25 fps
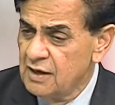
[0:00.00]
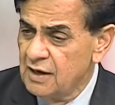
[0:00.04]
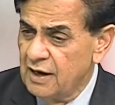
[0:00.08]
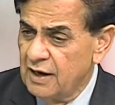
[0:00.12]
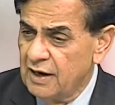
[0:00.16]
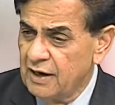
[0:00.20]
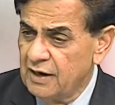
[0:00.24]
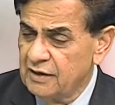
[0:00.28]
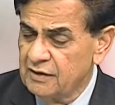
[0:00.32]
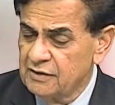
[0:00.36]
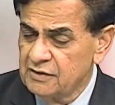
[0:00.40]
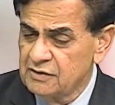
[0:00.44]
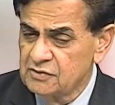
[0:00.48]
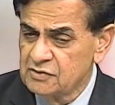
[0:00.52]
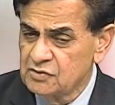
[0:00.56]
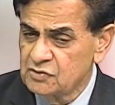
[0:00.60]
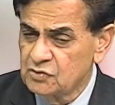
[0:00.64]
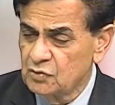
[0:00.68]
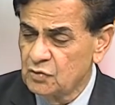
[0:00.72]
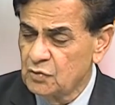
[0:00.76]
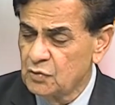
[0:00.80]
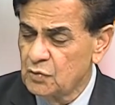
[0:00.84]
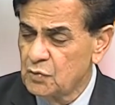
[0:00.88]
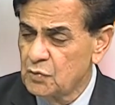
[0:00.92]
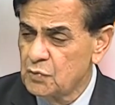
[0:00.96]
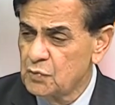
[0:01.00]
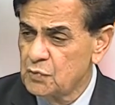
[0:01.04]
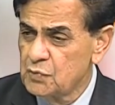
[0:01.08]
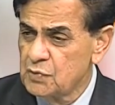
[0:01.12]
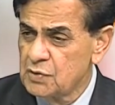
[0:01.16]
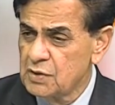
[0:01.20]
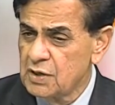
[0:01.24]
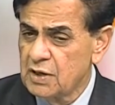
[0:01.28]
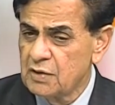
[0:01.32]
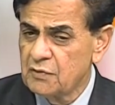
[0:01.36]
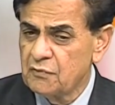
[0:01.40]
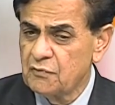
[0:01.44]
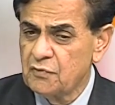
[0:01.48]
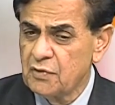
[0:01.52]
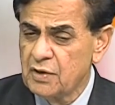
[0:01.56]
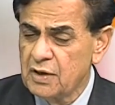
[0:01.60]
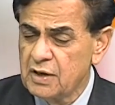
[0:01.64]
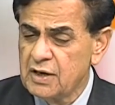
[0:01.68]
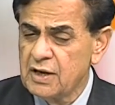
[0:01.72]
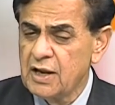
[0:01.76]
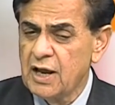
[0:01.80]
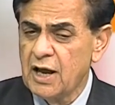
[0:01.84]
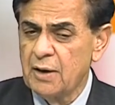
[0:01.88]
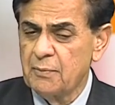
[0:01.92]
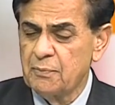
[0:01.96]
And so we are
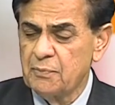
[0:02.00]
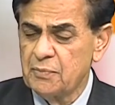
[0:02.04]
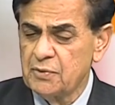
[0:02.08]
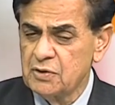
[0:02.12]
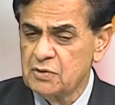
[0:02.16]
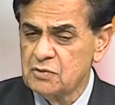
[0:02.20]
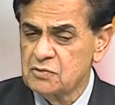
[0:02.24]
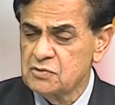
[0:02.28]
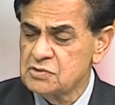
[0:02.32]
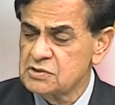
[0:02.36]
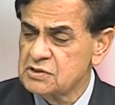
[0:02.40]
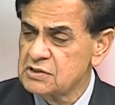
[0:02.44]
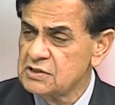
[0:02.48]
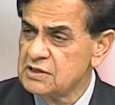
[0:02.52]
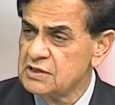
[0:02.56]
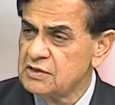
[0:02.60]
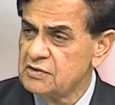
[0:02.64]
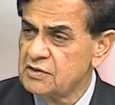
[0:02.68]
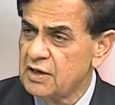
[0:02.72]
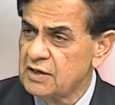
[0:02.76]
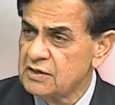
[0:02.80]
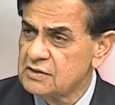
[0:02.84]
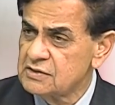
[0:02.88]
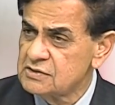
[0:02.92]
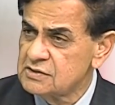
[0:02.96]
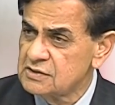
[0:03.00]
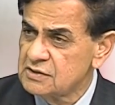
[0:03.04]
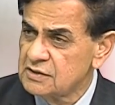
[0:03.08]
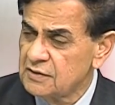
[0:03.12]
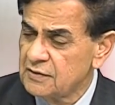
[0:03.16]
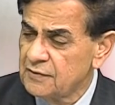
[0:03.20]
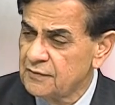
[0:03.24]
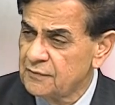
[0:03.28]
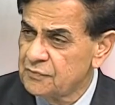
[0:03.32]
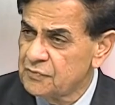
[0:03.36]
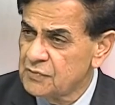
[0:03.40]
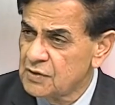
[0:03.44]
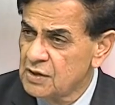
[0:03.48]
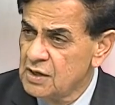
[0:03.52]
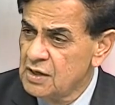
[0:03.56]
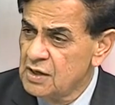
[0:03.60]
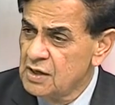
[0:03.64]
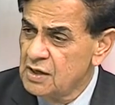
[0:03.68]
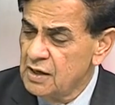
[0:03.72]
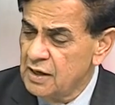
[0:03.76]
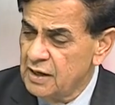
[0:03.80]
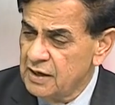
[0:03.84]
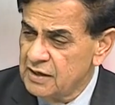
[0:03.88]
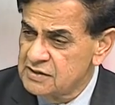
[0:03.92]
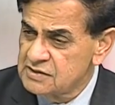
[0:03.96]
very happy to see that
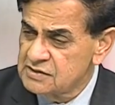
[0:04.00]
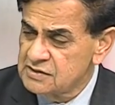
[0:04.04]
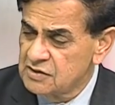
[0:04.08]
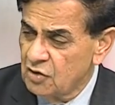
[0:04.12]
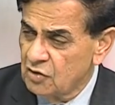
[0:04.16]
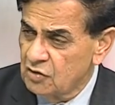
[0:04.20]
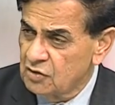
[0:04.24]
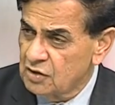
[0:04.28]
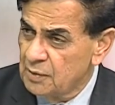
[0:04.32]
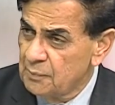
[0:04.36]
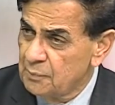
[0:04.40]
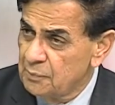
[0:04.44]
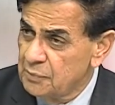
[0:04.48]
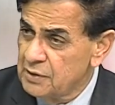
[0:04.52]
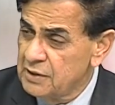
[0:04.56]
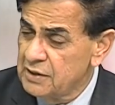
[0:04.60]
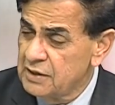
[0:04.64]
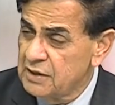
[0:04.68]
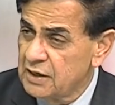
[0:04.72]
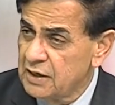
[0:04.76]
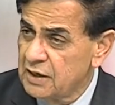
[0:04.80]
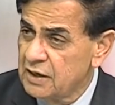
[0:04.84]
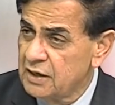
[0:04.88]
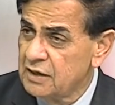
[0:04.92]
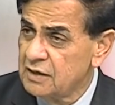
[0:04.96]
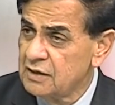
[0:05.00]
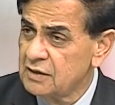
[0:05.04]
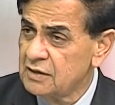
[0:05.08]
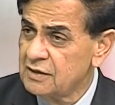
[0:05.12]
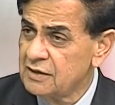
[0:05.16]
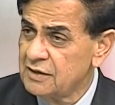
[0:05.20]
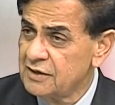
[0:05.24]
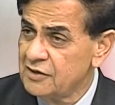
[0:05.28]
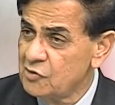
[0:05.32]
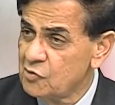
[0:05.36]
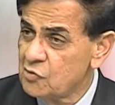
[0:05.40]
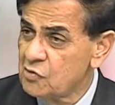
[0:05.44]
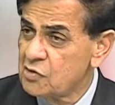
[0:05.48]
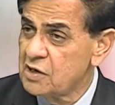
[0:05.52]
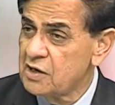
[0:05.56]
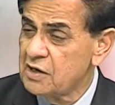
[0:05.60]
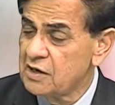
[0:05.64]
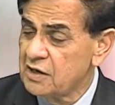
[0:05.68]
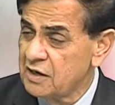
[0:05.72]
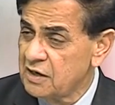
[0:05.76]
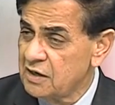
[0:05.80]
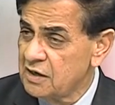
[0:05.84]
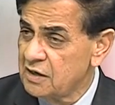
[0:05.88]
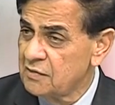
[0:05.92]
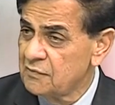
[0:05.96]
it's got completed,
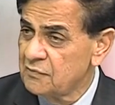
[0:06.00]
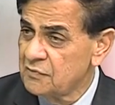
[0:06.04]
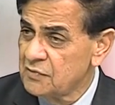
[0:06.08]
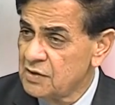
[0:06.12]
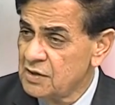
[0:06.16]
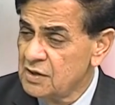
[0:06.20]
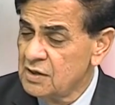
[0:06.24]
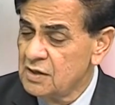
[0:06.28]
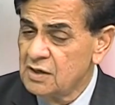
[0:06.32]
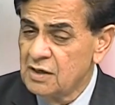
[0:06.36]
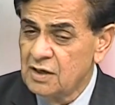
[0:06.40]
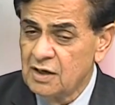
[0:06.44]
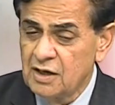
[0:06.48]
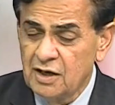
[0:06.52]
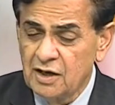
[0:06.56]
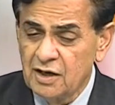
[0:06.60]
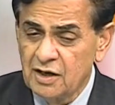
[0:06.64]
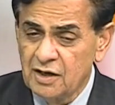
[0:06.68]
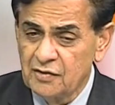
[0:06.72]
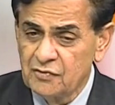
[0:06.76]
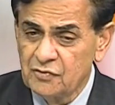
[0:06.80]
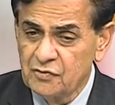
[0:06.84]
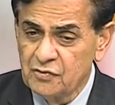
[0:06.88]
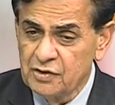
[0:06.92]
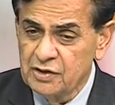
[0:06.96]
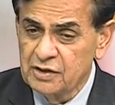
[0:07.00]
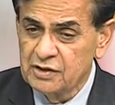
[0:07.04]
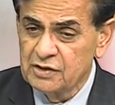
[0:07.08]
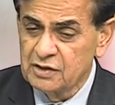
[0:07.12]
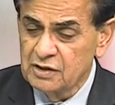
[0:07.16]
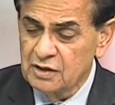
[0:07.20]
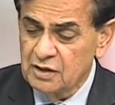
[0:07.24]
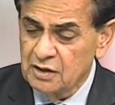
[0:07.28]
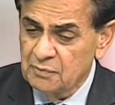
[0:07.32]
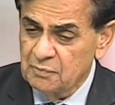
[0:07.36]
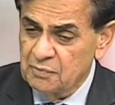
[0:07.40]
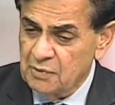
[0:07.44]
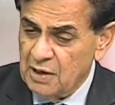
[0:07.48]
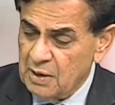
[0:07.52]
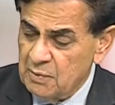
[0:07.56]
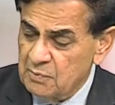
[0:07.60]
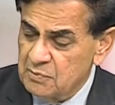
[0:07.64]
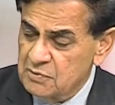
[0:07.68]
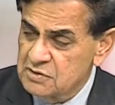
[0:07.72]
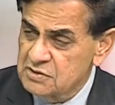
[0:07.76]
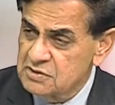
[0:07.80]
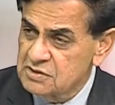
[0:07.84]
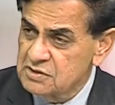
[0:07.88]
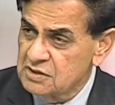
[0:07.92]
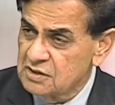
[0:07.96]
inaugurated during the Prime
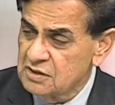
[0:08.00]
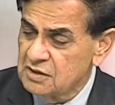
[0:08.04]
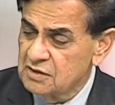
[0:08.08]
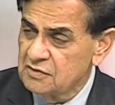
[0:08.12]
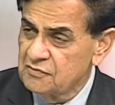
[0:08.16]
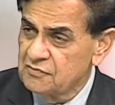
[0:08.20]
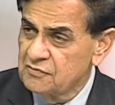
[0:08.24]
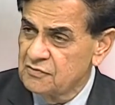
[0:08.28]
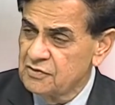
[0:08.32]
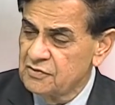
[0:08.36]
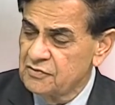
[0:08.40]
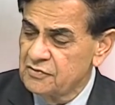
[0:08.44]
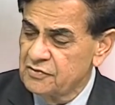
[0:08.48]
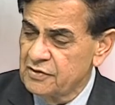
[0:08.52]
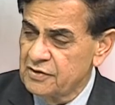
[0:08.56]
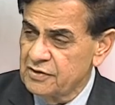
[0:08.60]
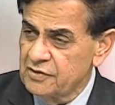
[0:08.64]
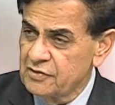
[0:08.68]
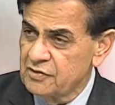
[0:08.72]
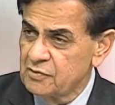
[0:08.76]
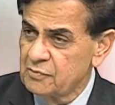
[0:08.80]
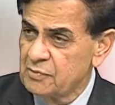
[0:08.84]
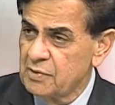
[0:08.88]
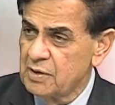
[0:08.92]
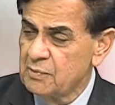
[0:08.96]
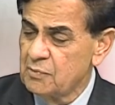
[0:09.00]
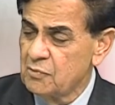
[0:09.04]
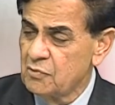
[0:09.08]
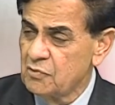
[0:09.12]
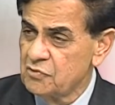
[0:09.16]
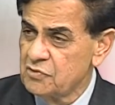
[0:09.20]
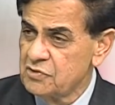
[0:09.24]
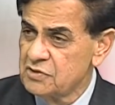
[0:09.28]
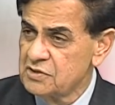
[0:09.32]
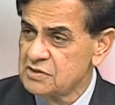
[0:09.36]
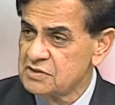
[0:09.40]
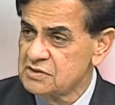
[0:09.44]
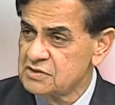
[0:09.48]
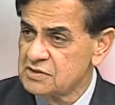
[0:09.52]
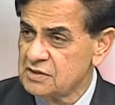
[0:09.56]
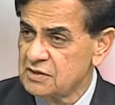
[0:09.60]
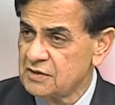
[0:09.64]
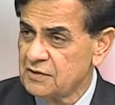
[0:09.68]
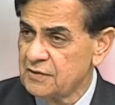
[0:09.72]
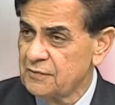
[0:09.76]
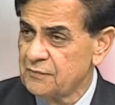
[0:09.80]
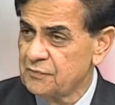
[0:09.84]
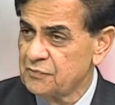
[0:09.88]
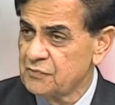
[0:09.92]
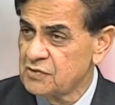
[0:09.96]
Minister Narendra Bhai Modi's
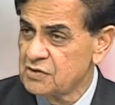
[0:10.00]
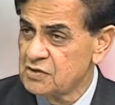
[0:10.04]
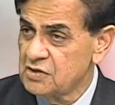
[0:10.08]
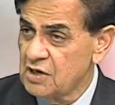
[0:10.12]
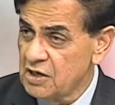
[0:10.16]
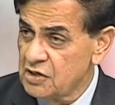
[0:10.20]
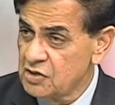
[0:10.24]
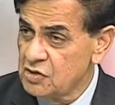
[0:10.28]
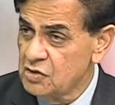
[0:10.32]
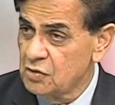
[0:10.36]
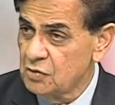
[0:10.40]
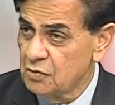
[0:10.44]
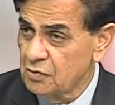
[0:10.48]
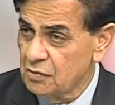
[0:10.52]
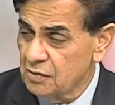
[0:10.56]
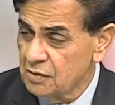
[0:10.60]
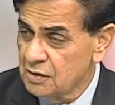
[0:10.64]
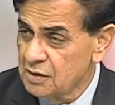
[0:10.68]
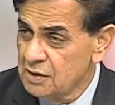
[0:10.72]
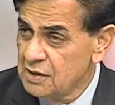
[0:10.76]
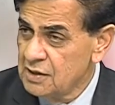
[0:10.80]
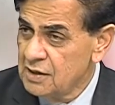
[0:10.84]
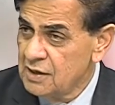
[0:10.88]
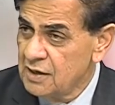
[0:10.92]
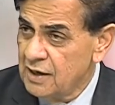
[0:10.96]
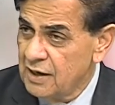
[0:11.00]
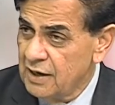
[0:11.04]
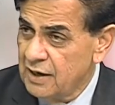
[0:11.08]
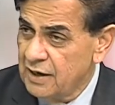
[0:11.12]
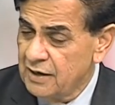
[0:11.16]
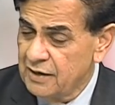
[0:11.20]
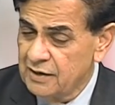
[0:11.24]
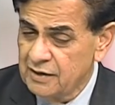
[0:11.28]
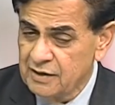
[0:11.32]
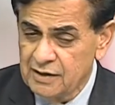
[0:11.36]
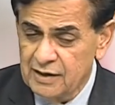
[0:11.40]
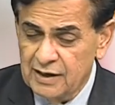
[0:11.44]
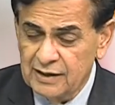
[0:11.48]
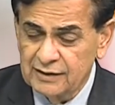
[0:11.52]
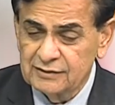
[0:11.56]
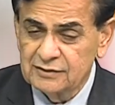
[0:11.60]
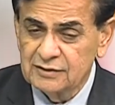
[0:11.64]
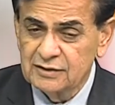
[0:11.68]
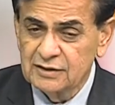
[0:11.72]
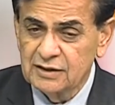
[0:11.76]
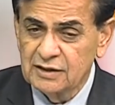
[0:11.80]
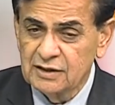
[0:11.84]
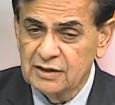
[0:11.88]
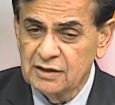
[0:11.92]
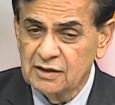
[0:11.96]
tenure. And I
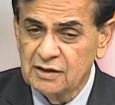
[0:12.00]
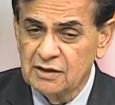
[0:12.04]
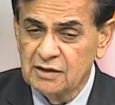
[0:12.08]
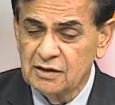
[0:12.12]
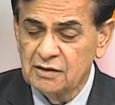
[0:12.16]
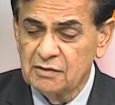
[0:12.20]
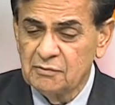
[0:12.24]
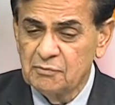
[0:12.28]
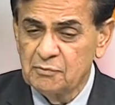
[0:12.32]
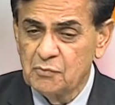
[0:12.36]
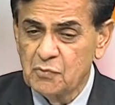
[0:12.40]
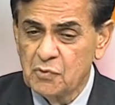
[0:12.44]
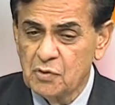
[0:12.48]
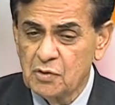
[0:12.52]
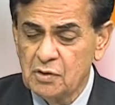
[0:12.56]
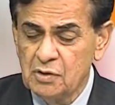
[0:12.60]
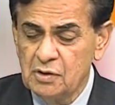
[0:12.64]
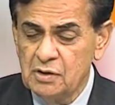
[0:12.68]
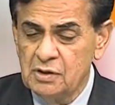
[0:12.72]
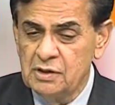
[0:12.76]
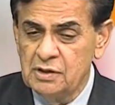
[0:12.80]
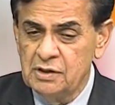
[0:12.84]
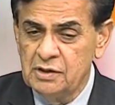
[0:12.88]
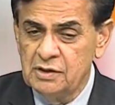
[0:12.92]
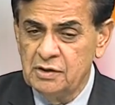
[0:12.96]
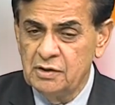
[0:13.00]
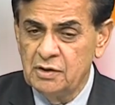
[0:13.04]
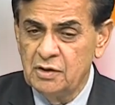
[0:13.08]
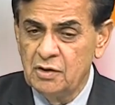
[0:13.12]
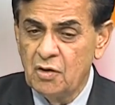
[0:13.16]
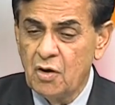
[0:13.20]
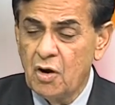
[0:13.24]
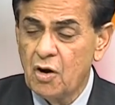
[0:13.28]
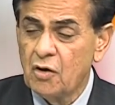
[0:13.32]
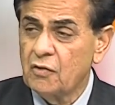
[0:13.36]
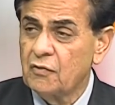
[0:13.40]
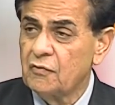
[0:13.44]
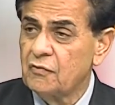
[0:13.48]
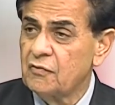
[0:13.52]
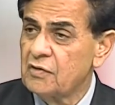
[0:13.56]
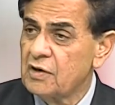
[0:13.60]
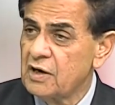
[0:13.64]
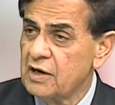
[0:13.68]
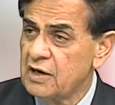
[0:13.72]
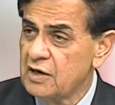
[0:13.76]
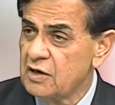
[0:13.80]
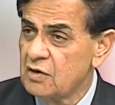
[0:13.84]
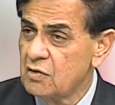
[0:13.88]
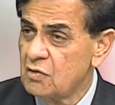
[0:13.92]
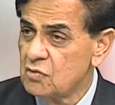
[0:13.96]
think a lot of
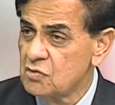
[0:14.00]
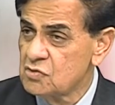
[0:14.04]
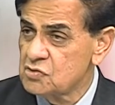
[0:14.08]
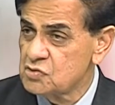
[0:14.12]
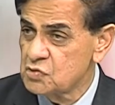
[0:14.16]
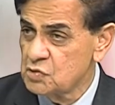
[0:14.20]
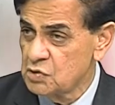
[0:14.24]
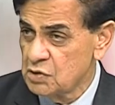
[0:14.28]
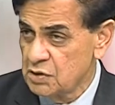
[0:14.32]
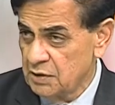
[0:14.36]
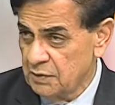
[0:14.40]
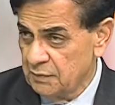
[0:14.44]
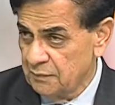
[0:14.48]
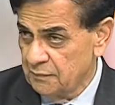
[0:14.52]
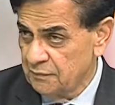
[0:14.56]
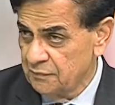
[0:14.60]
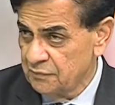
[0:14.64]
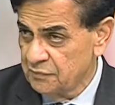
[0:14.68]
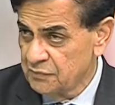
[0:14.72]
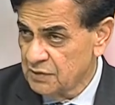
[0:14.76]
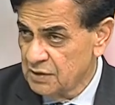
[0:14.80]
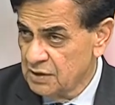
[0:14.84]
credit goes to him